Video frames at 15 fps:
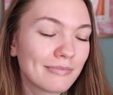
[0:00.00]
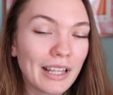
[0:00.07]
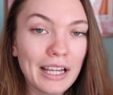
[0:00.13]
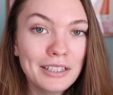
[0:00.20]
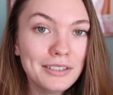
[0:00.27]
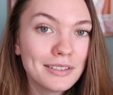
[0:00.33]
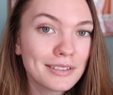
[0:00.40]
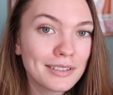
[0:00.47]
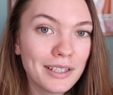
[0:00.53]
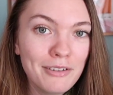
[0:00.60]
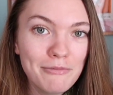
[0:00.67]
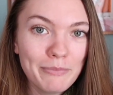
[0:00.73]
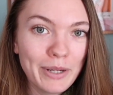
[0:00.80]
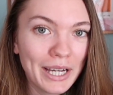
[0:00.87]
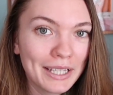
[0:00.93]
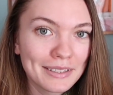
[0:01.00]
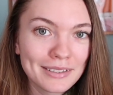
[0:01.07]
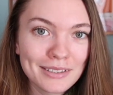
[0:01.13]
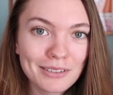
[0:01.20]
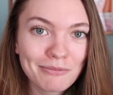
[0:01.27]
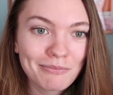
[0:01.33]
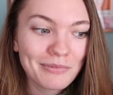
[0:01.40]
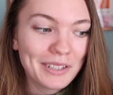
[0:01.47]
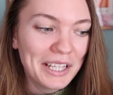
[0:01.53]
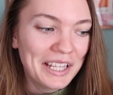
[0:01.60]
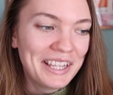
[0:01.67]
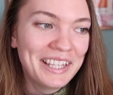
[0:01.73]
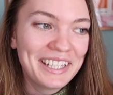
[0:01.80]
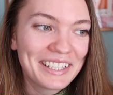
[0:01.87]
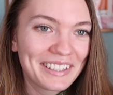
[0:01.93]
I just love bats. I
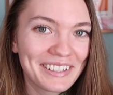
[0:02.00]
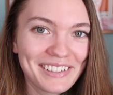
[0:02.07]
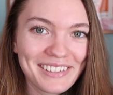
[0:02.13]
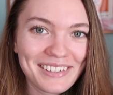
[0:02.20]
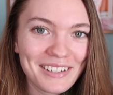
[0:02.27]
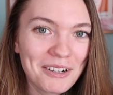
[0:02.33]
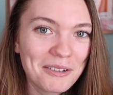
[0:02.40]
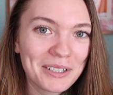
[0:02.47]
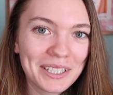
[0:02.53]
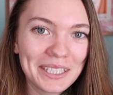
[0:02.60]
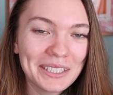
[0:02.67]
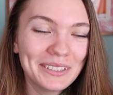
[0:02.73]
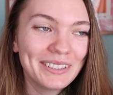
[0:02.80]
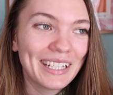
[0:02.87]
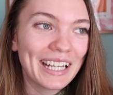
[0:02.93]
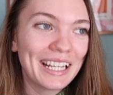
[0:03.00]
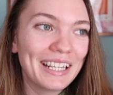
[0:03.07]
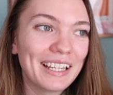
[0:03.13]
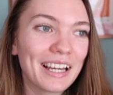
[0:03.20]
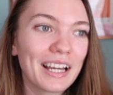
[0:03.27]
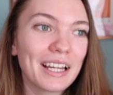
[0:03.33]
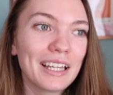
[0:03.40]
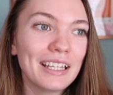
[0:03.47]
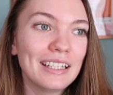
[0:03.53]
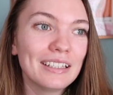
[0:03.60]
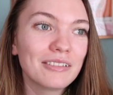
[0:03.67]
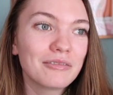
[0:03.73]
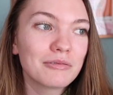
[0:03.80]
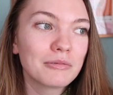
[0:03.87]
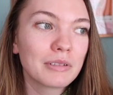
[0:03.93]
think they're so cute and
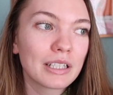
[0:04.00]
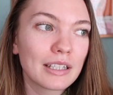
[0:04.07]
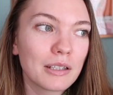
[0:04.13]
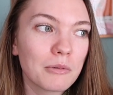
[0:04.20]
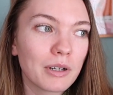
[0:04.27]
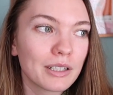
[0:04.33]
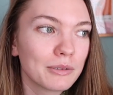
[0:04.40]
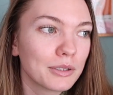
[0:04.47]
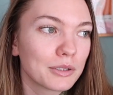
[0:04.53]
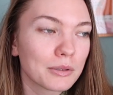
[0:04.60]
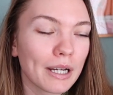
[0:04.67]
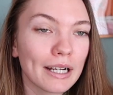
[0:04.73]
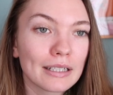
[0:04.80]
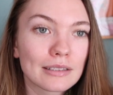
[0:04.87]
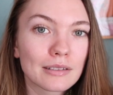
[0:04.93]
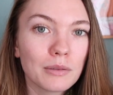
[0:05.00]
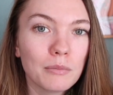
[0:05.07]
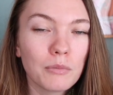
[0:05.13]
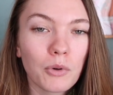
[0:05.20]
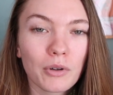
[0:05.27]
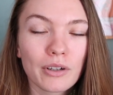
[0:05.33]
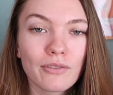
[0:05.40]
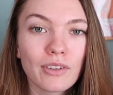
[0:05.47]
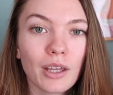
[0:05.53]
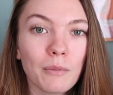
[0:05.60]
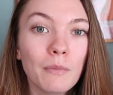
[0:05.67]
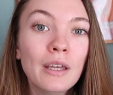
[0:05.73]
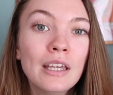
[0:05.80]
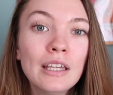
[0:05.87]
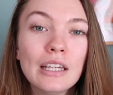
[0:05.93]
I really want to attract more of
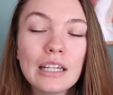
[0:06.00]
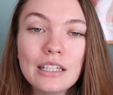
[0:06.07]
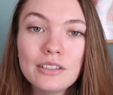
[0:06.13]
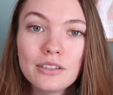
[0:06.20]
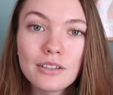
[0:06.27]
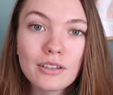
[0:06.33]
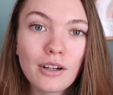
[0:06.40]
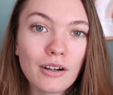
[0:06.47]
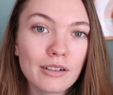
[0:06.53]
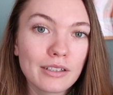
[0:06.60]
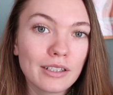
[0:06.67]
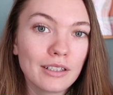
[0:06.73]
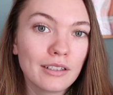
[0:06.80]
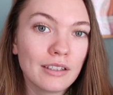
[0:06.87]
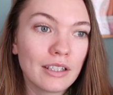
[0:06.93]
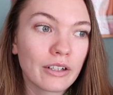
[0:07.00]
them into the garden.